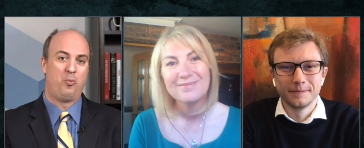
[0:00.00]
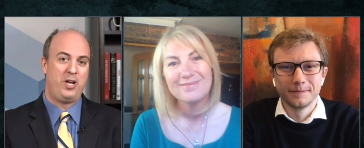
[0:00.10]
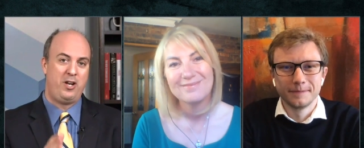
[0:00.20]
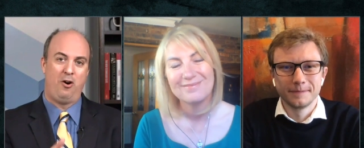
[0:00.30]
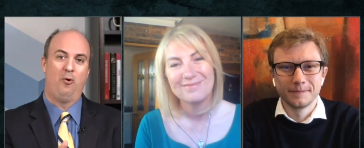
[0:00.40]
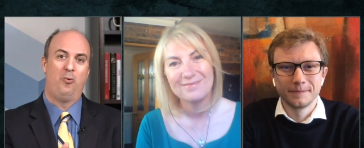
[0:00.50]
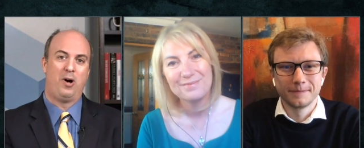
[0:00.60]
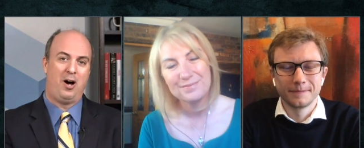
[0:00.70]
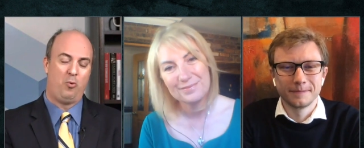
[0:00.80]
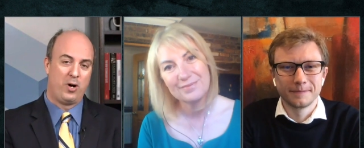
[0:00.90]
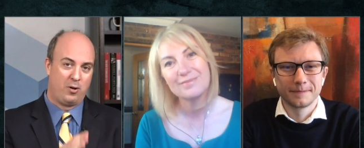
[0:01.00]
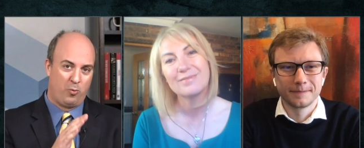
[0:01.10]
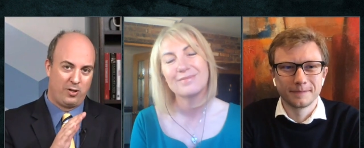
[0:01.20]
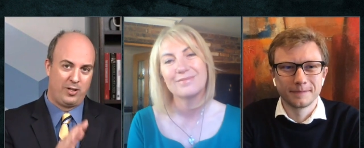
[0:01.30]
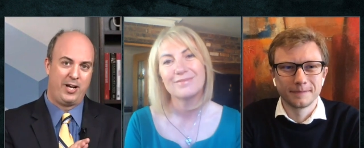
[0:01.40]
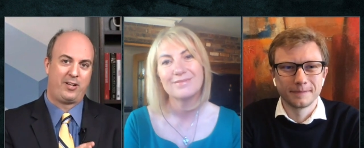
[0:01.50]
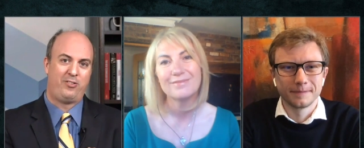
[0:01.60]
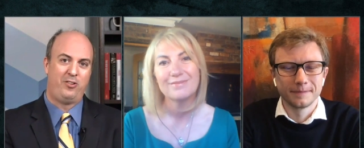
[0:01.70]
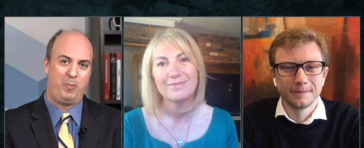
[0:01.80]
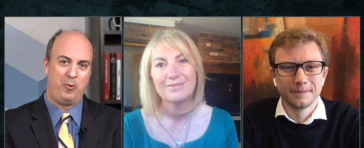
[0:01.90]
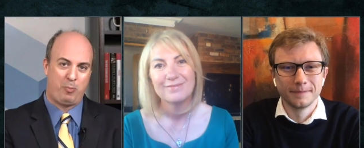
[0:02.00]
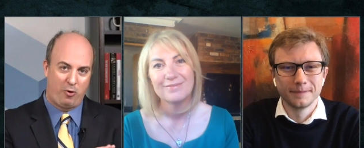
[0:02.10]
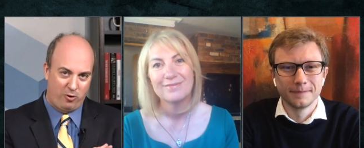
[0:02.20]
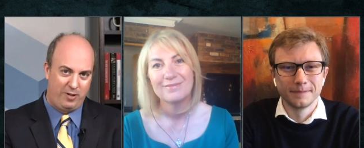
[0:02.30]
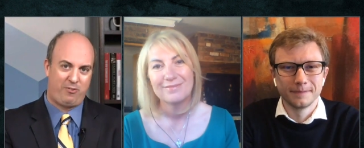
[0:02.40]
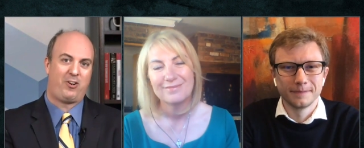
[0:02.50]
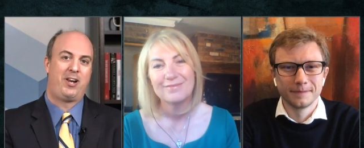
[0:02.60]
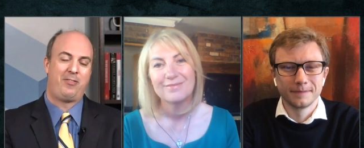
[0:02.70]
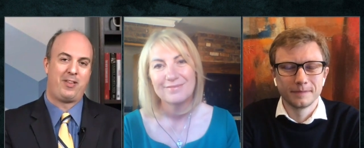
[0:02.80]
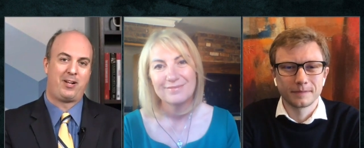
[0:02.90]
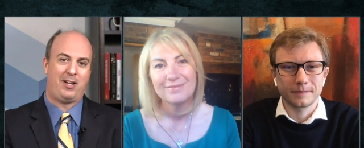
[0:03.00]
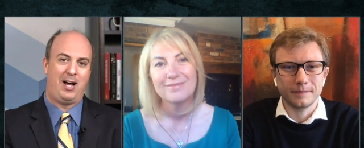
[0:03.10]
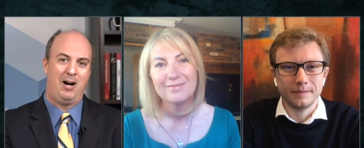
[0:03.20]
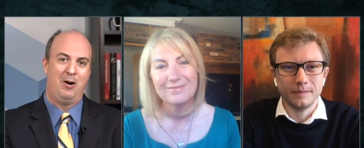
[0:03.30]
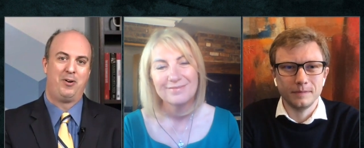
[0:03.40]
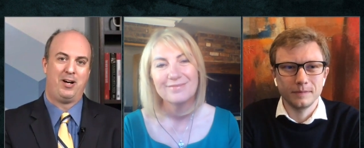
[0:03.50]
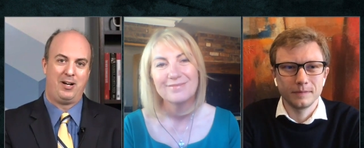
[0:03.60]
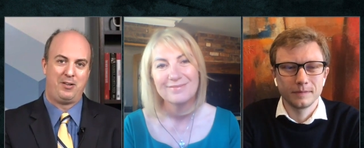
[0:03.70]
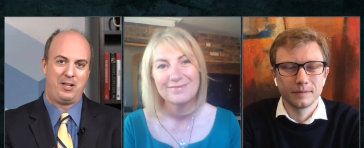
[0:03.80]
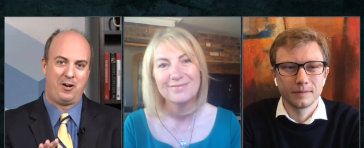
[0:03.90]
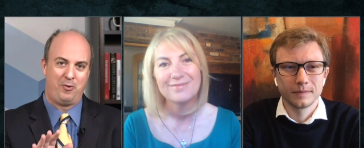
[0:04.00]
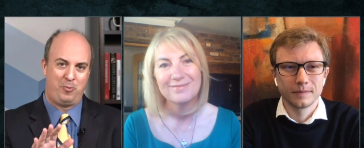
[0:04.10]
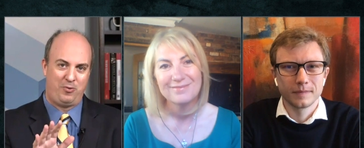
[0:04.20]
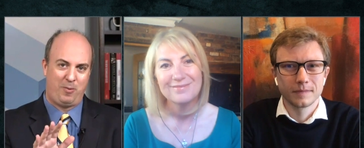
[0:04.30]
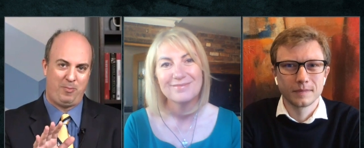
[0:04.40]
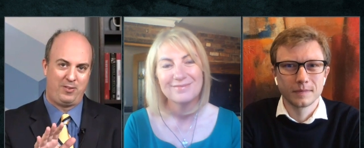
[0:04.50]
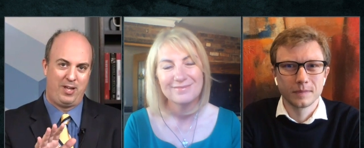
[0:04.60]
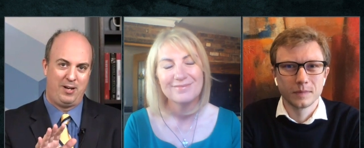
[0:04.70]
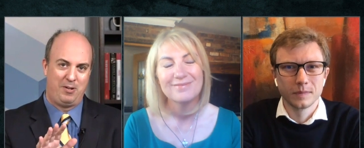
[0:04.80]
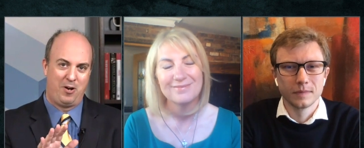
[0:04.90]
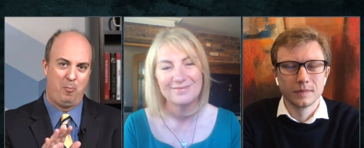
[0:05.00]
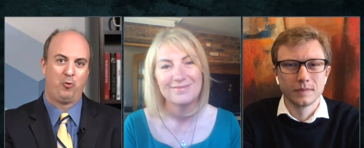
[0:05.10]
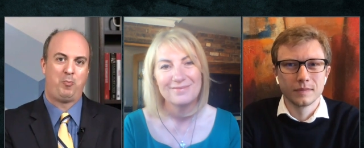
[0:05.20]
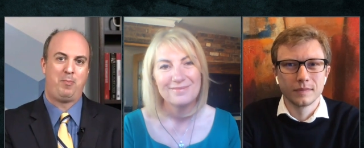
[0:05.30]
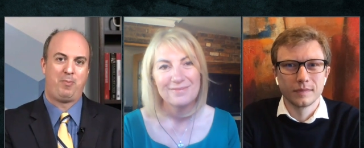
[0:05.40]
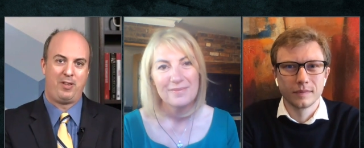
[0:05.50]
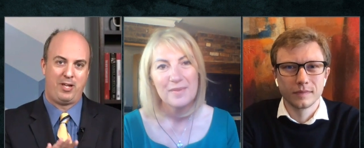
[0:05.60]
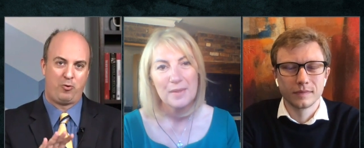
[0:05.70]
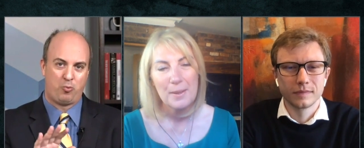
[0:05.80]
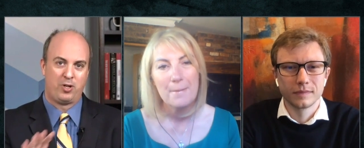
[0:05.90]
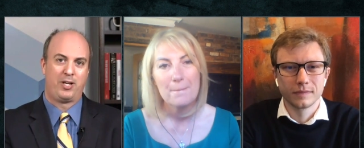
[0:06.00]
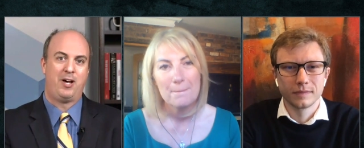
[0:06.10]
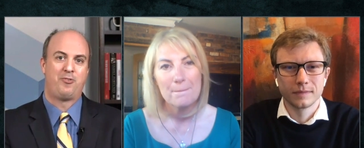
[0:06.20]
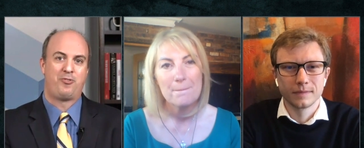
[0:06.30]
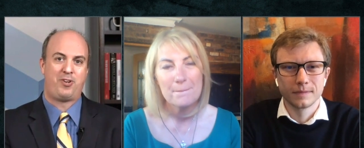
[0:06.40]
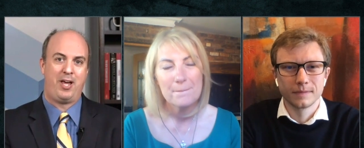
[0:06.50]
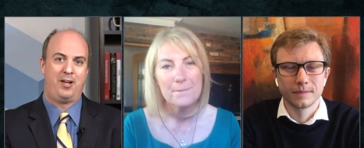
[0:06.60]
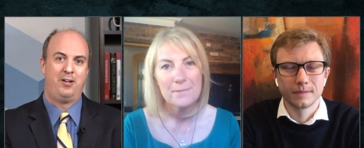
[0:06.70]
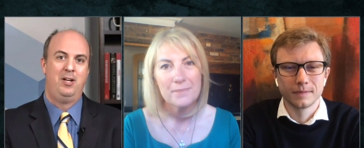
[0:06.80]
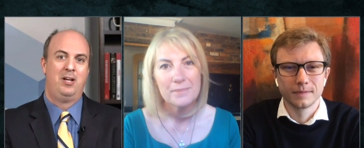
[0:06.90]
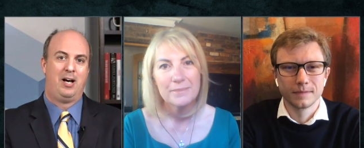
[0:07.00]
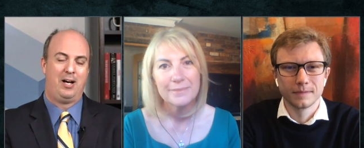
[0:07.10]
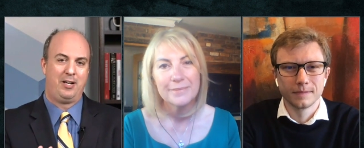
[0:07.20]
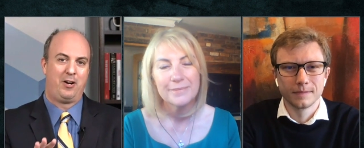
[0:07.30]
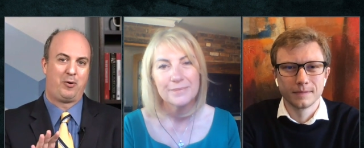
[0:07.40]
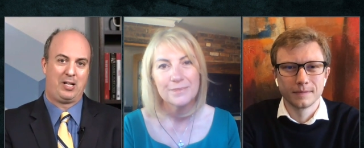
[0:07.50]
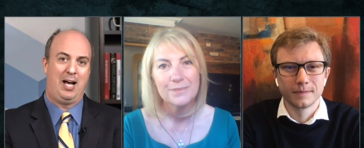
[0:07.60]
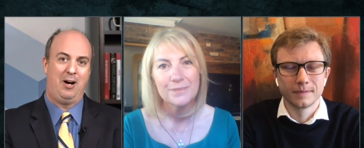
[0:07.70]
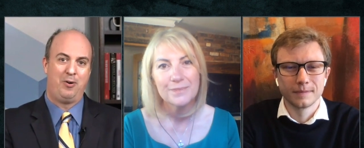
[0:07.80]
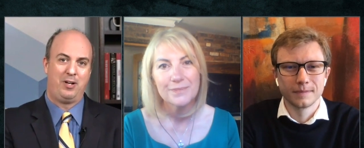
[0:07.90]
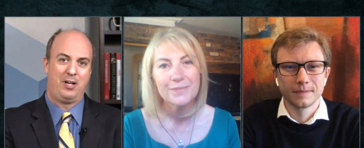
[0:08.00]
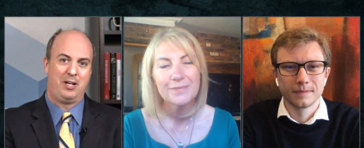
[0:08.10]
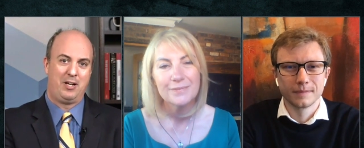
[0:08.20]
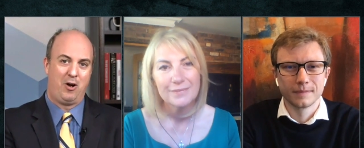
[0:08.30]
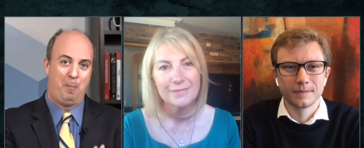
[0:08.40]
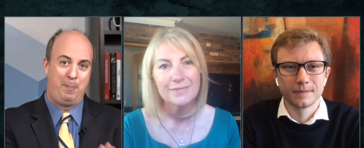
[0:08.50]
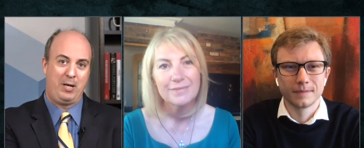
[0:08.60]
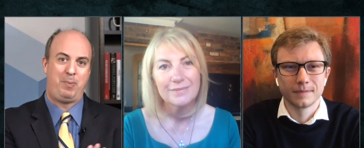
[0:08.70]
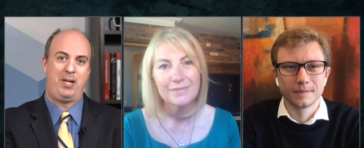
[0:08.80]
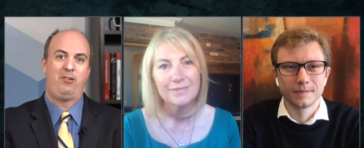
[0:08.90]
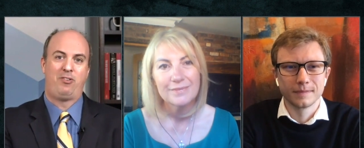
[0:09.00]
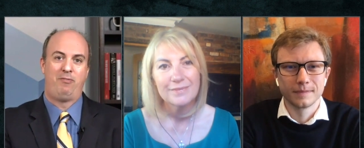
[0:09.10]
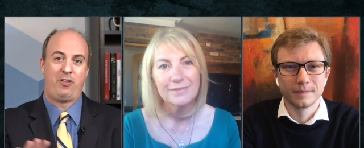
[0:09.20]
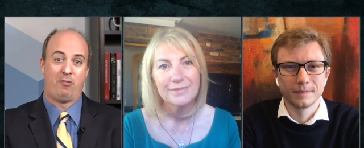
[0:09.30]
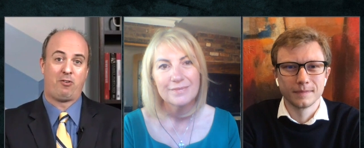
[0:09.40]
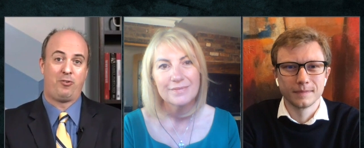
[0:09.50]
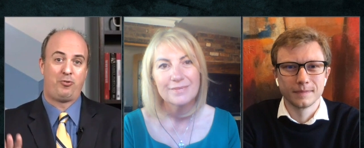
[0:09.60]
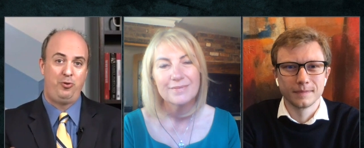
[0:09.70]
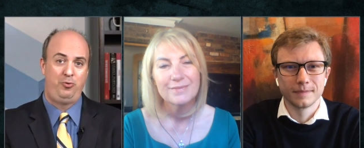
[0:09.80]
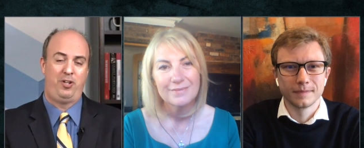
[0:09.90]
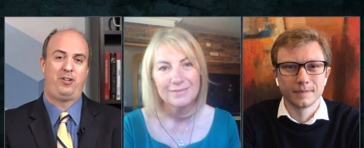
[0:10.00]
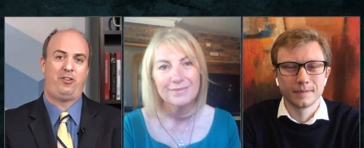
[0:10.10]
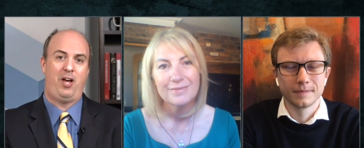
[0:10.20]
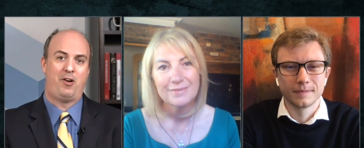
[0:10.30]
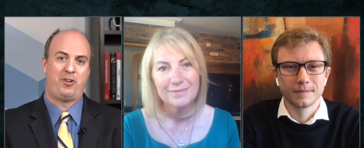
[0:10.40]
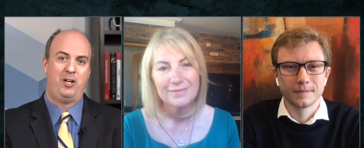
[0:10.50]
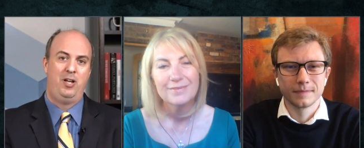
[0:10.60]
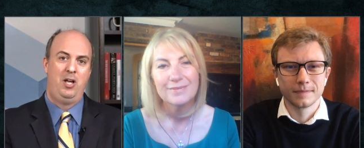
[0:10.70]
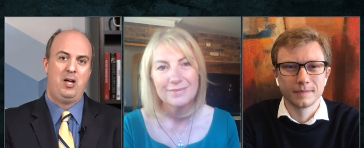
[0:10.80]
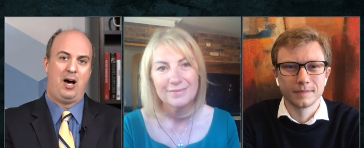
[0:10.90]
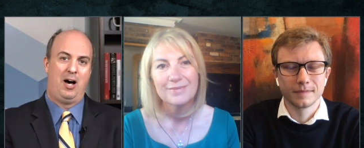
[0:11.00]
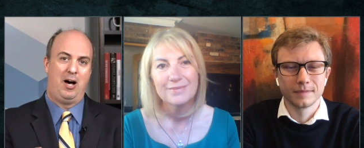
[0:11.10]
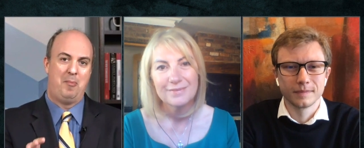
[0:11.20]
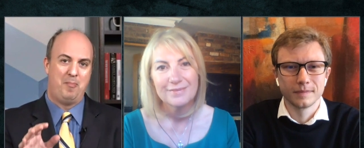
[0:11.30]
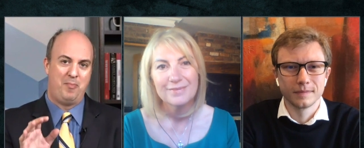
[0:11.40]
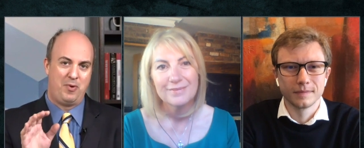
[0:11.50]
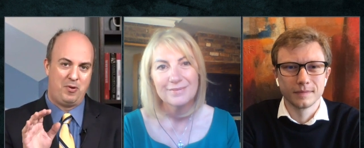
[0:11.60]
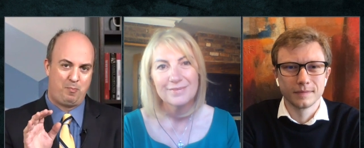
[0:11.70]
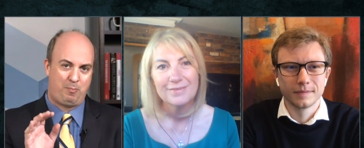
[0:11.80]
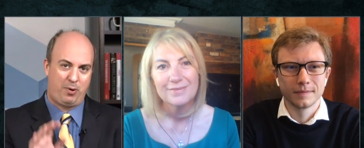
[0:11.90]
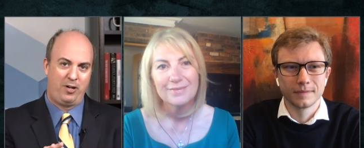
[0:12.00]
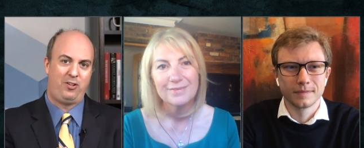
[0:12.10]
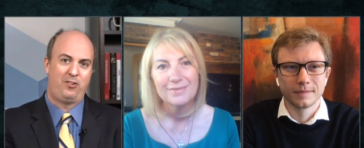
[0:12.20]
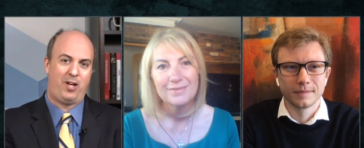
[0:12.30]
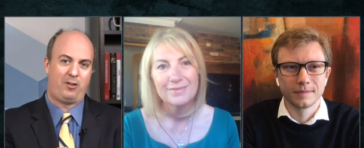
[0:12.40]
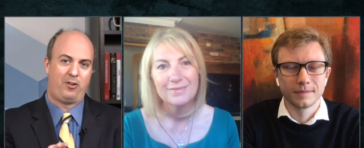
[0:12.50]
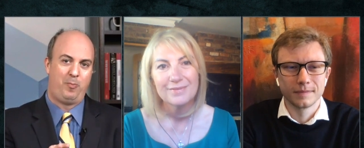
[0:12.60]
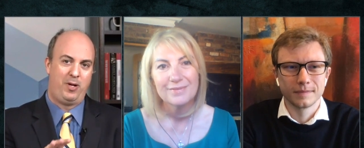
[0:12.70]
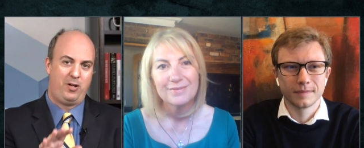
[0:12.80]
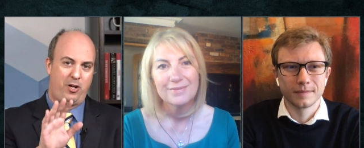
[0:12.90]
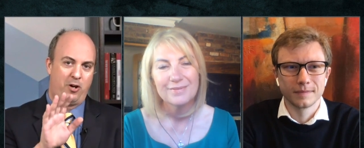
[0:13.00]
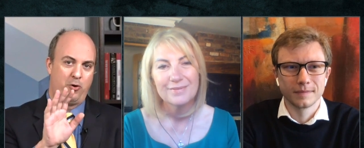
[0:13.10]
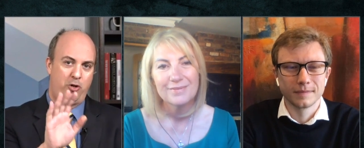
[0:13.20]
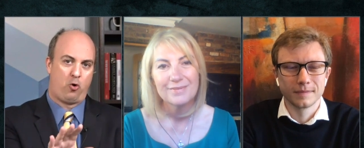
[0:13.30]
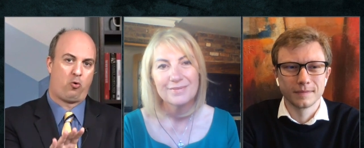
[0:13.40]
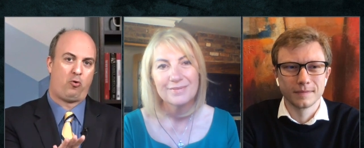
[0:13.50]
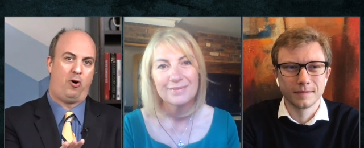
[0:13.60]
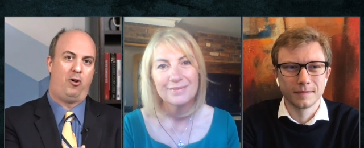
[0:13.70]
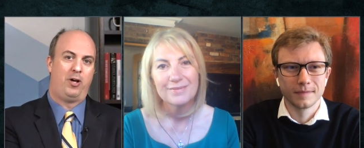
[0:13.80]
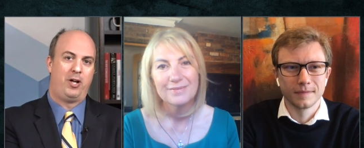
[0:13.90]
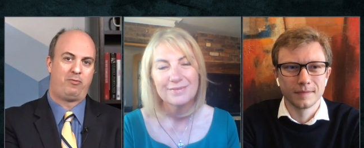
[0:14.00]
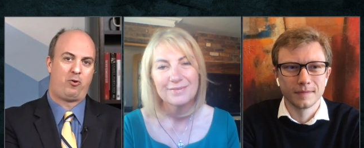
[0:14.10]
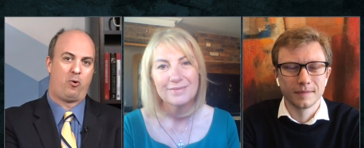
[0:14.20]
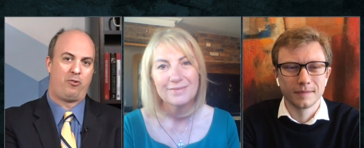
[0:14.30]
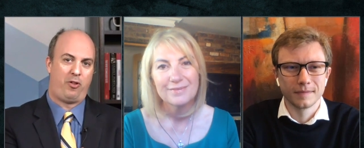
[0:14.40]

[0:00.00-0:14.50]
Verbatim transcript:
Speaker 1: we know where Linux has been proliferating in the cloud, something that most people, I think, really understand. You know, cloud, you know, big piece of the overall SUSE discussion. Bring us inside a little bit, you know, your role, and of course,